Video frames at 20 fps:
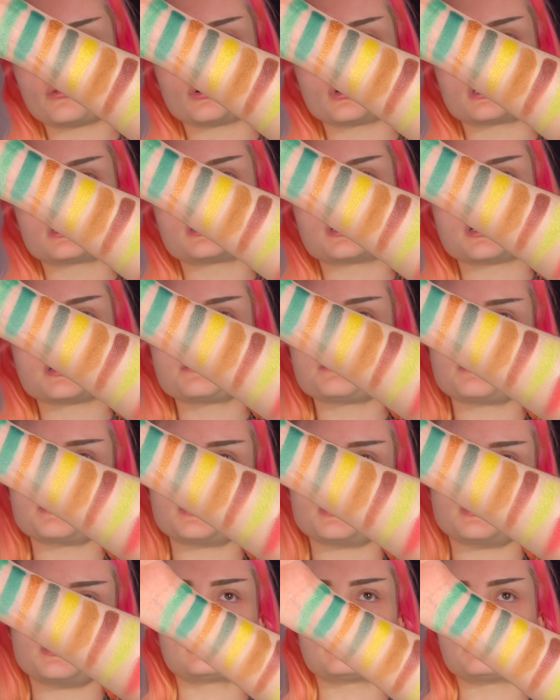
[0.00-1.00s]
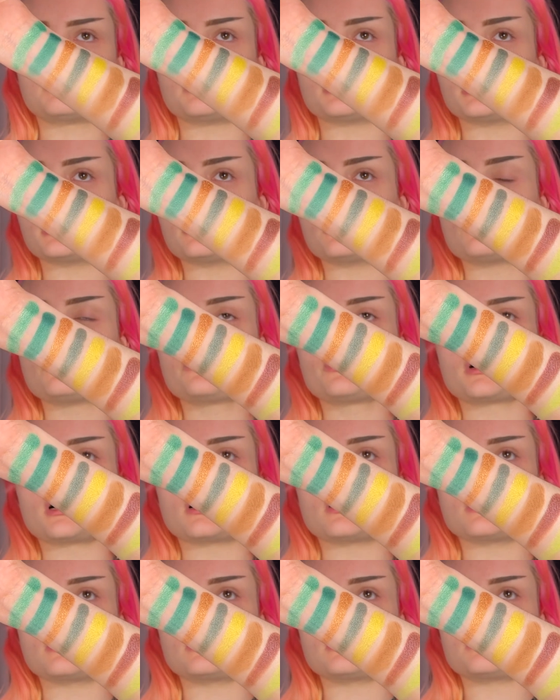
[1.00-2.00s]
Forked Up. But
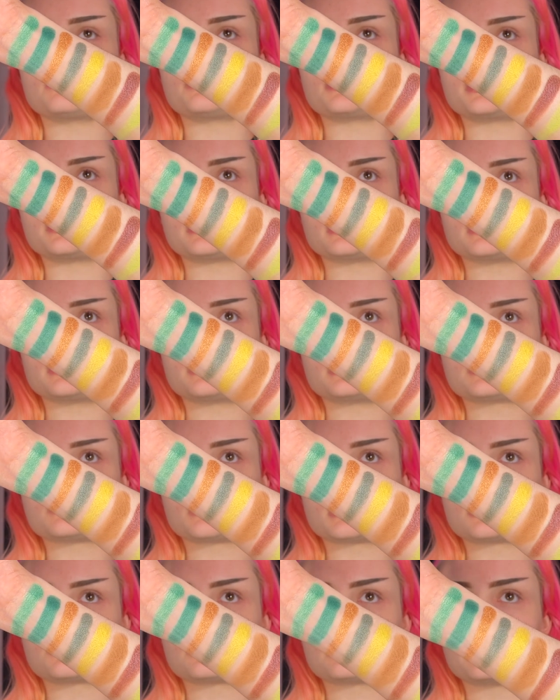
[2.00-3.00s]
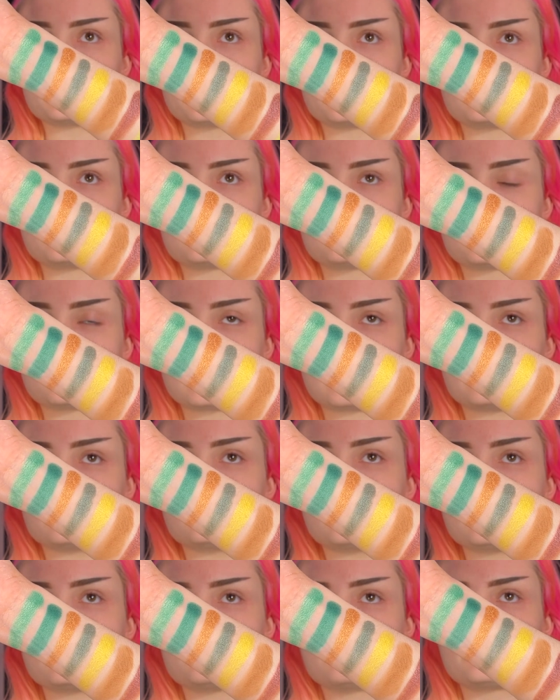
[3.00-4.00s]
overall, pretty good. They swatch really nice. I
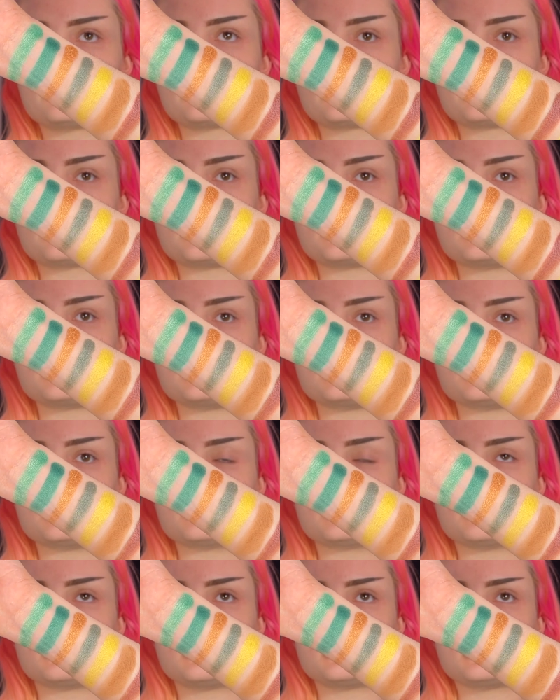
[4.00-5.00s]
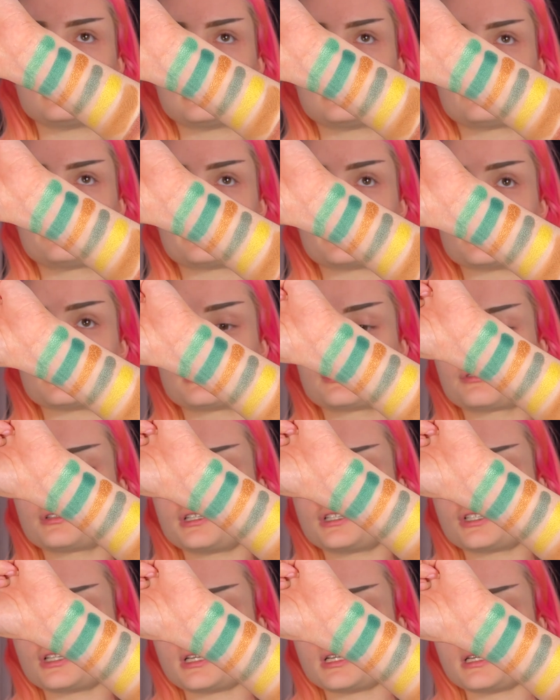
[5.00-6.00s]
love the first
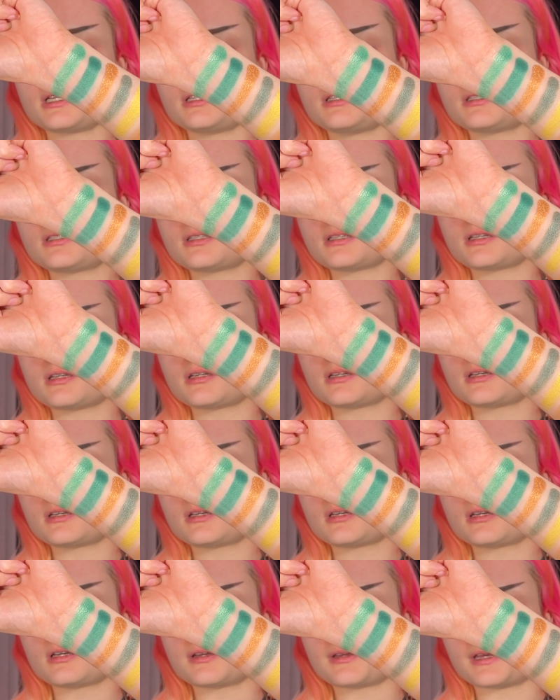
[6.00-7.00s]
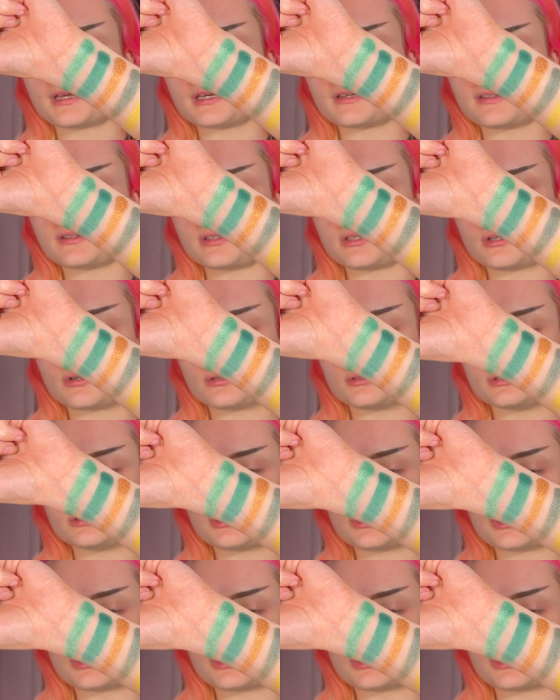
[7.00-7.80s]
three shades and the gold